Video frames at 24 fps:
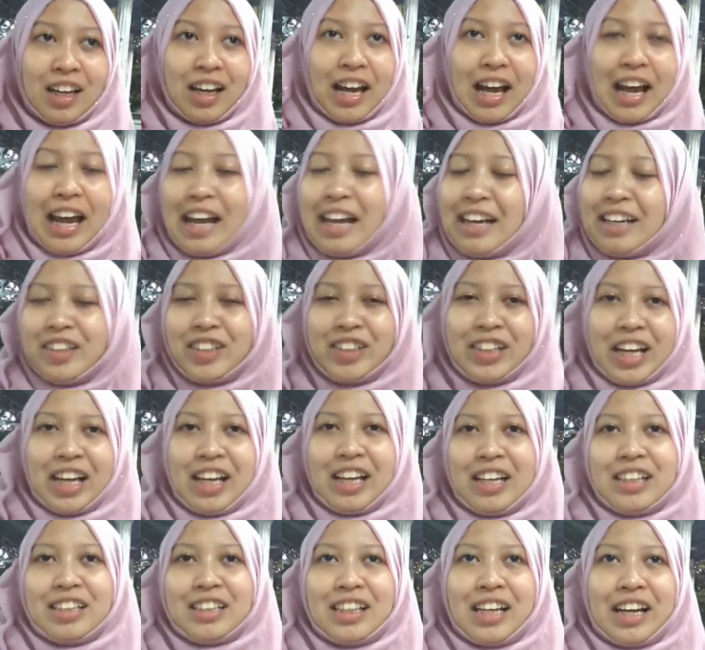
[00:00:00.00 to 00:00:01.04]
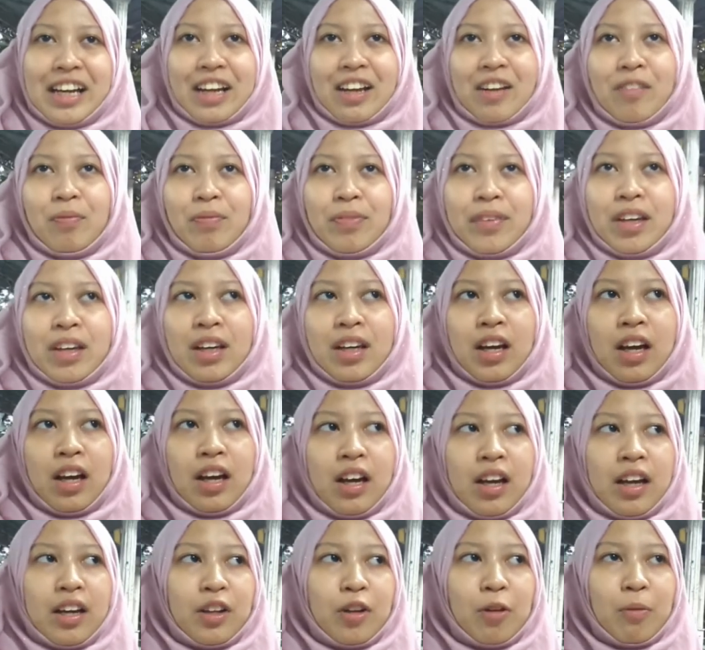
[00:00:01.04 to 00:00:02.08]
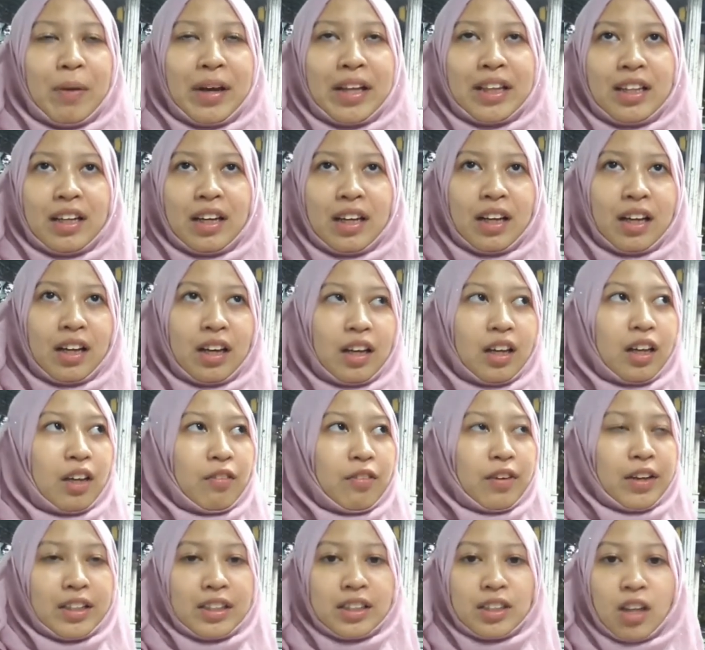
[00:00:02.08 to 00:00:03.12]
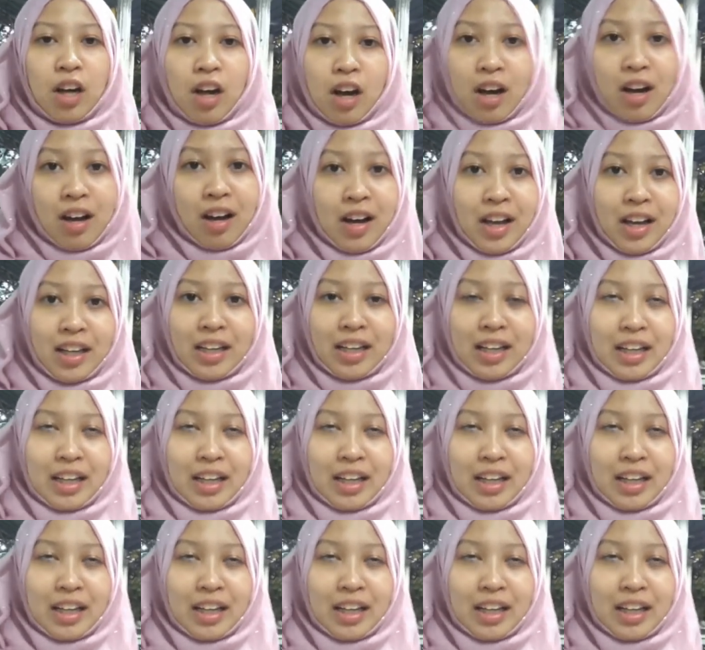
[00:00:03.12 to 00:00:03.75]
any challenge. Like no matter if it's hot,